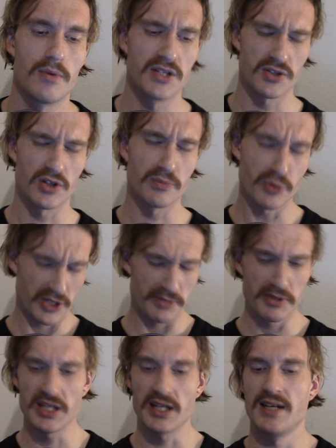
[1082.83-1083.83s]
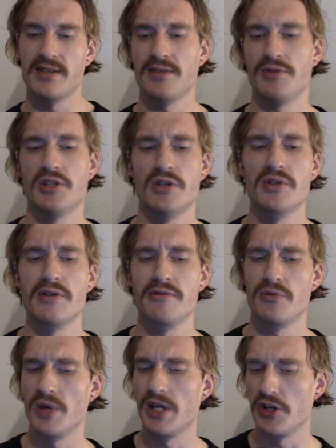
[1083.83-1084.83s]
it's all pretty meaningless if you don't even
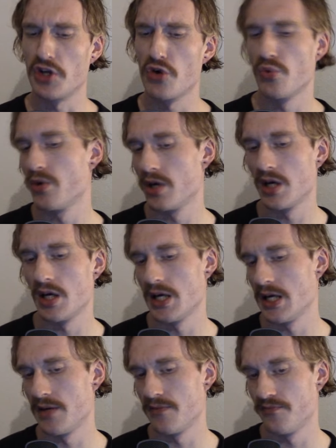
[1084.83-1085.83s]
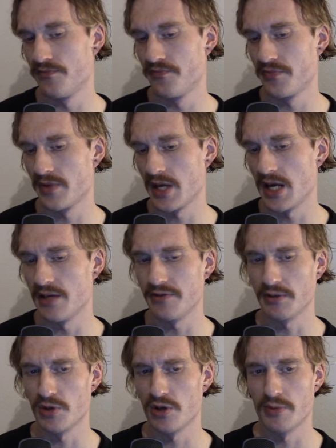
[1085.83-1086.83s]
really know anything
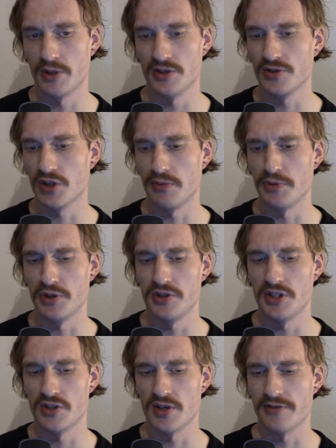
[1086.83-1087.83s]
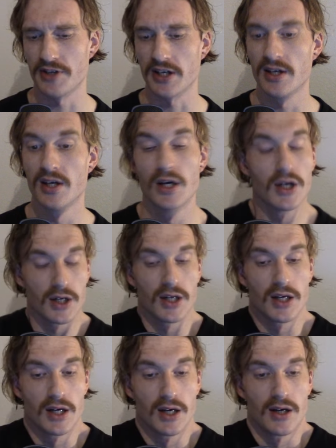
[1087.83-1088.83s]
more about this community. So I think,
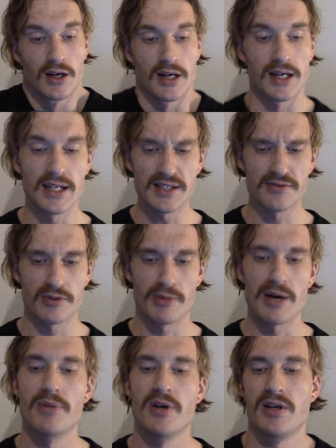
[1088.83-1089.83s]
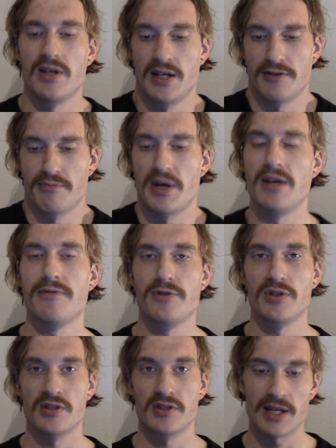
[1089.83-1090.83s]
at least for my part, I've made a
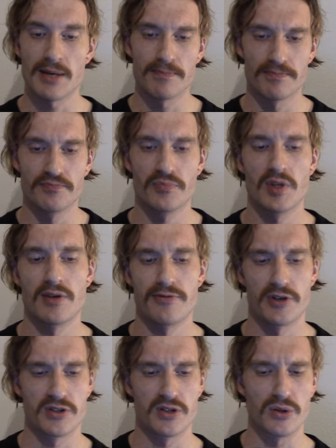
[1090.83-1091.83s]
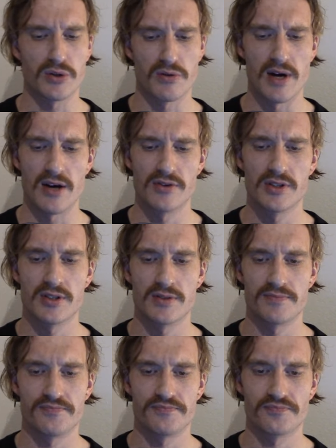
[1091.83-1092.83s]
first step, a first look around,
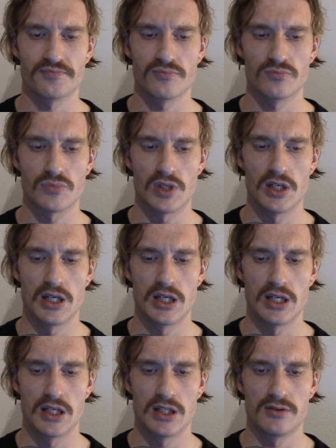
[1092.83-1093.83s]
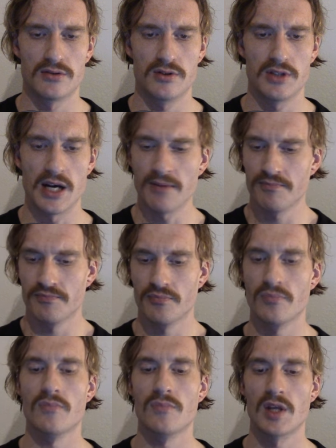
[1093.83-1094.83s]
and yeah,
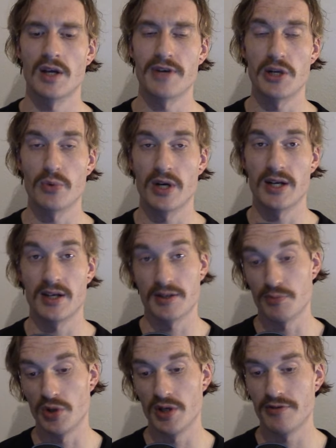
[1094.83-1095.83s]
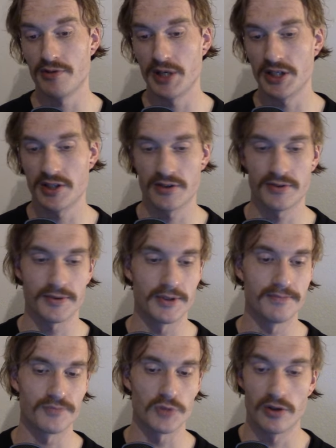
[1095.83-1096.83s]
if anyone has more information,
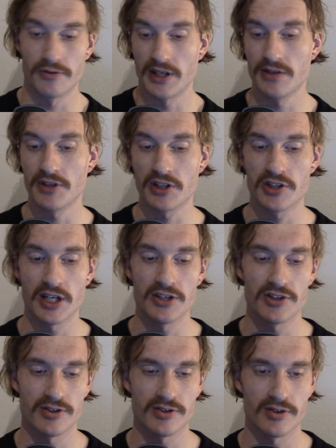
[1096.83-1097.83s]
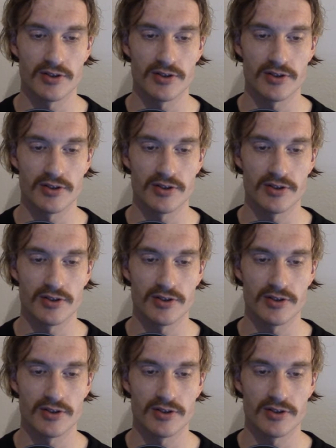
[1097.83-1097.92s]
or if anything changes,